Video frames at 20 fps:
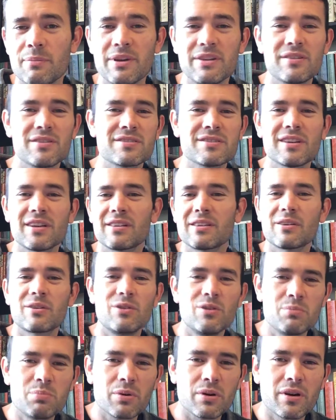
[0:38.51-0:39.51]
I mean, there's like the
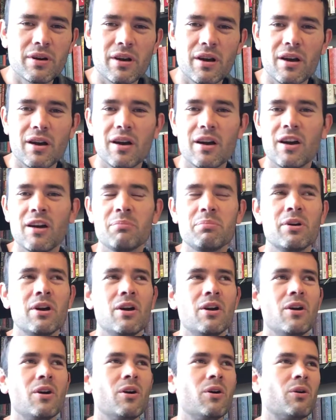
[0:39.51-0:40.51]
Cooper Cup
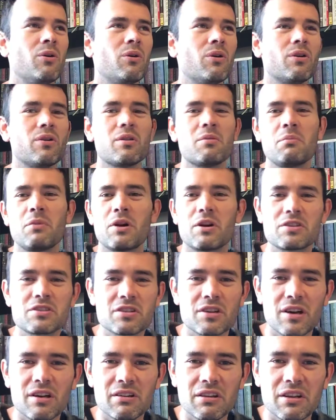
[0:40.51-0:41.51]
or the
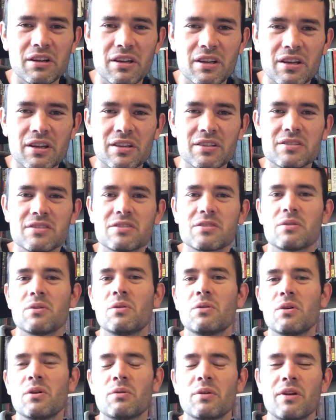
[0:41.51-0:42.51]
Marshawn Lynch
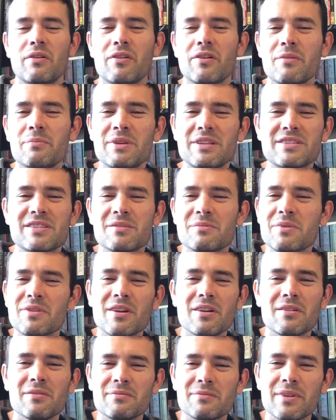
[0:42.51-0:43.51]
or whatever. I mean, some of
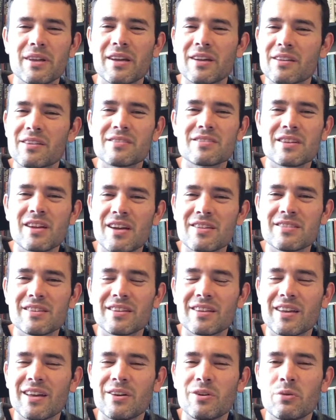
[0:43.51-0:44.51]
them, like there's guys
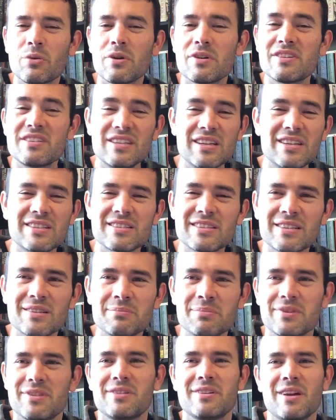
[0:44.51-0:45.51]
like that who are
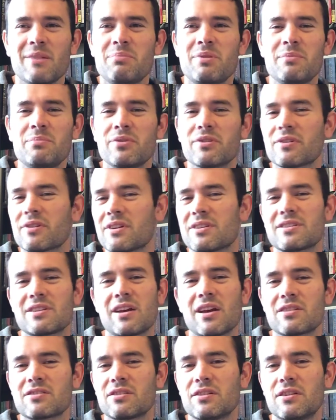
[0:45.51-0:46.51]
decent, but they're not people you're going to
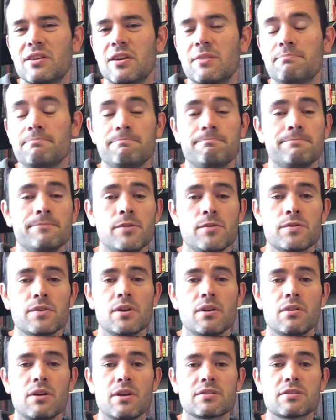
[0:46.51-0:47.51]
stash and keep. So it's
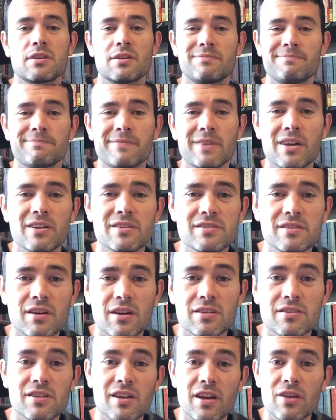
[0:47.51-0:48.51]
interesting. Kind of
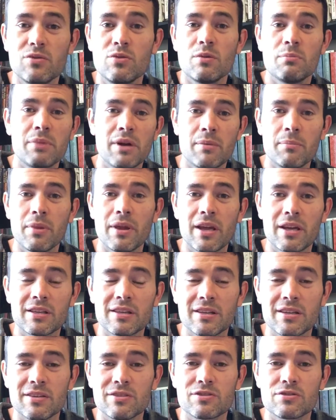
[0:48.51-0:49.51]
sucks. You got to do what Ben Black
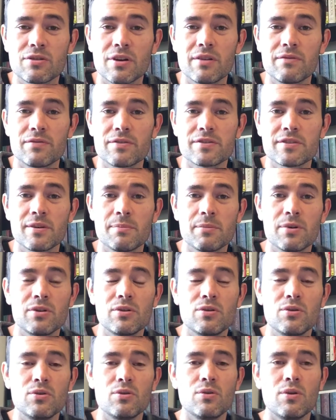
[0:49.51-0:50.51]
did and trade for
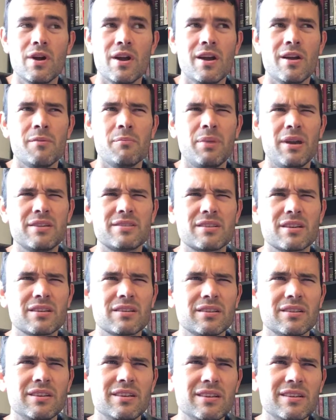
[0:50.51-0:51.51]
someone who
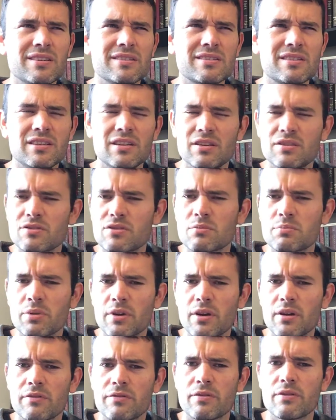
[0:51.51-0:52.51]
basically is the injured
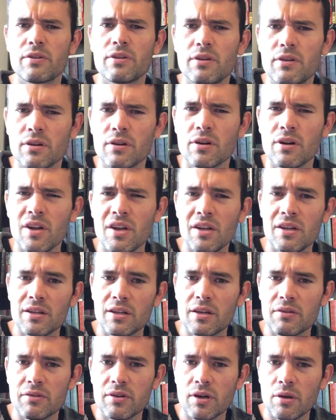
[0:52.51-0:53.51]
player for the year,
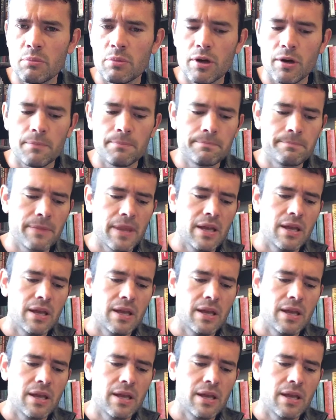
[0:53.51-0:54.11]
Le'Veon Bell.